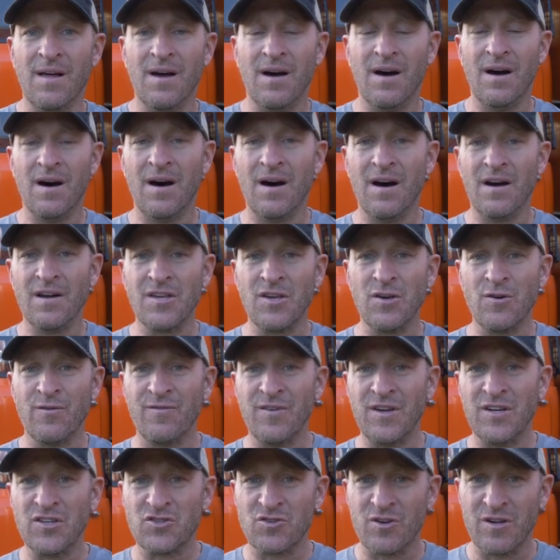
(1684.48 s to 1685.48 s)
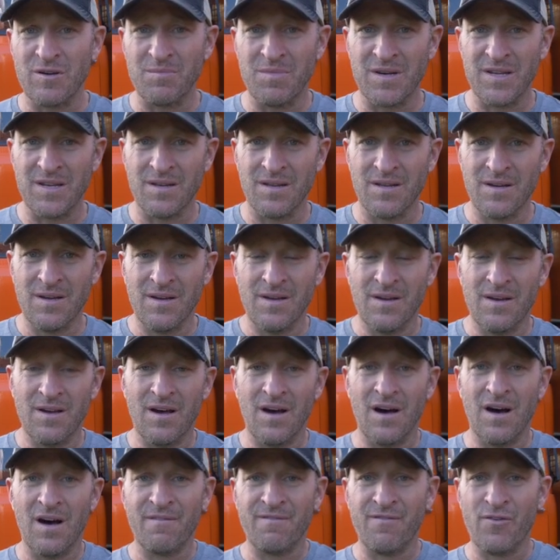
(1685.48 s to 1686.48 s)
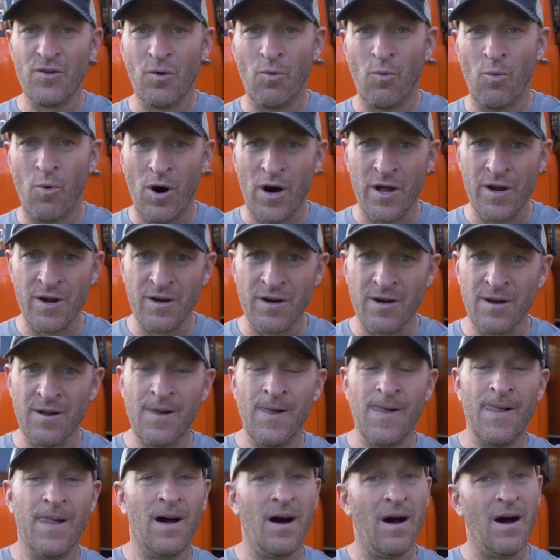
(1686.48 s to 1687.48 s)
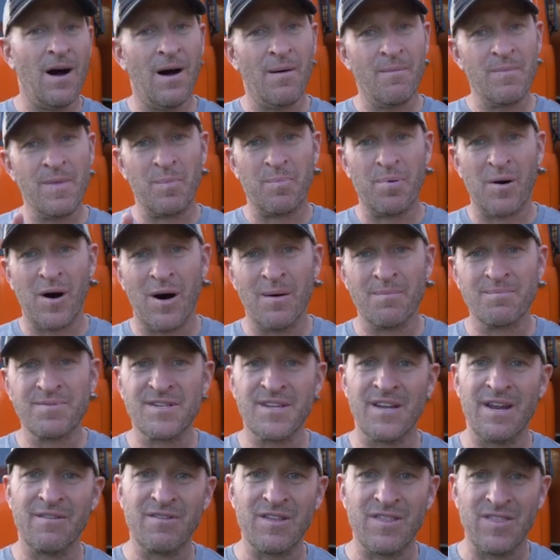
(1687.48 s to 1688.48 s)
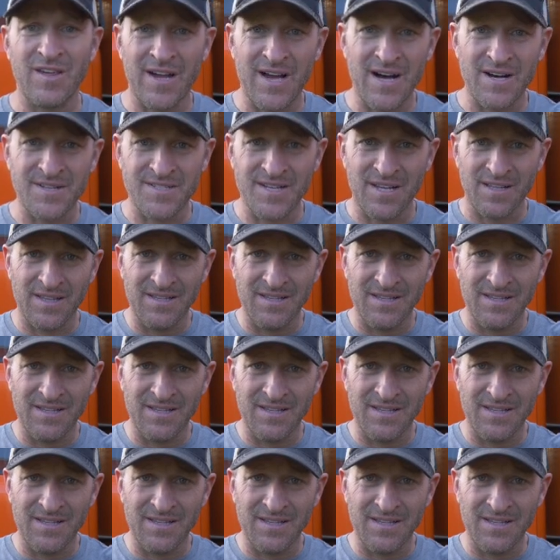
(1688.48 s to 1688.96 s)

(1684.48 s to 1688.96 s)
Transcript: UV treatment for the water, the pumps and everything else.